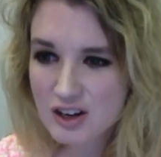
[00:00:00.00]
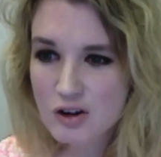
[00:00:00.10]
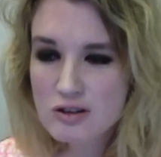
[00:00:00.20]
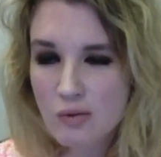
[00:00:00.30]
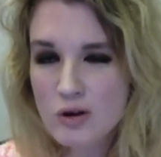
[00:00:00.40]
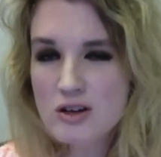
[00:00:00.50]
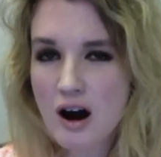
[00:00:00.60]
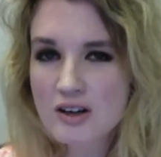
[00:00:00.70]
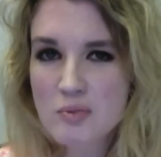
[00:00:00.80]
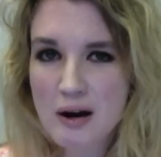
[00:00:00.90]
You know, so we
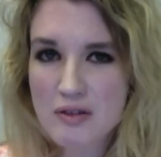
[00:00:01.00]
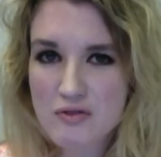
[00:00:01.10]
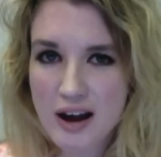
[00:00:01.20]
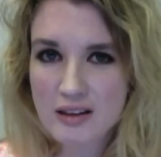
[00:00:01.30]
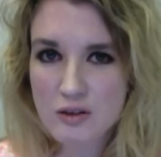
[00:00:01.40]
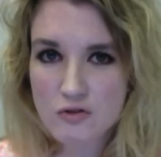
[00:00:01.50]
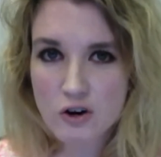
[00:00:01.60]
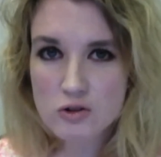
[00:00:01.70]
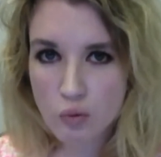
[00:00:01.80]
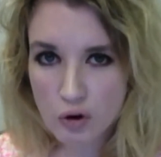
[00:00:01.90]
talked about the fact that the
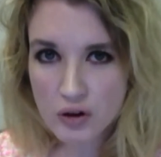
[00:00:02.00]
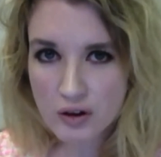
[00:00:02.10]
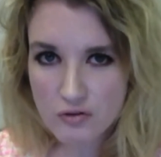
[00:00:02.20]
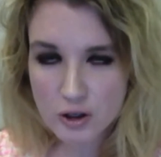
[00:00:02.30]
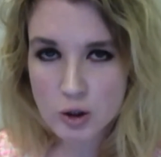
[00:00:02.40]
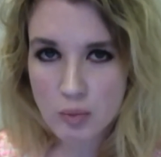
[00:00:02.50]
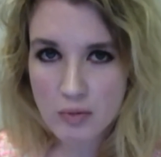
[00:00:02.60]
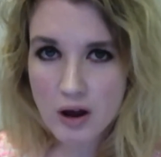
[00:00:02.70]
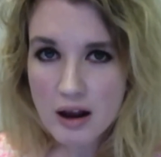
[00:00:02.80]
first really official,